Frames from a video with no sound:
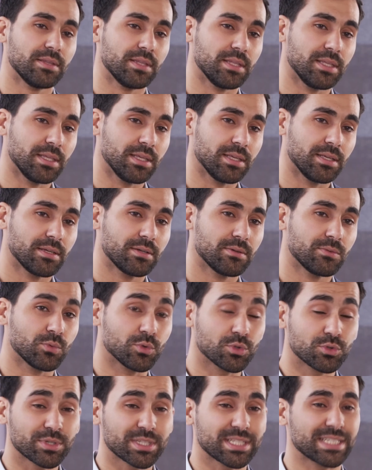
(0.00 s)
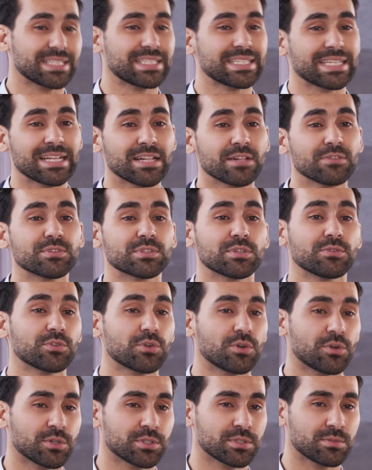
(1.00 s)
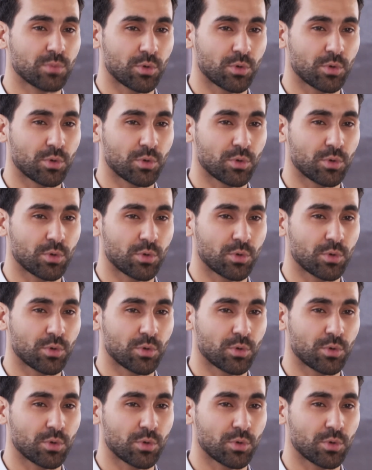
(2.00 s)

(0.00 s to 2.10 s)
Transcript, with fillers: The wound dressing itself is, of course,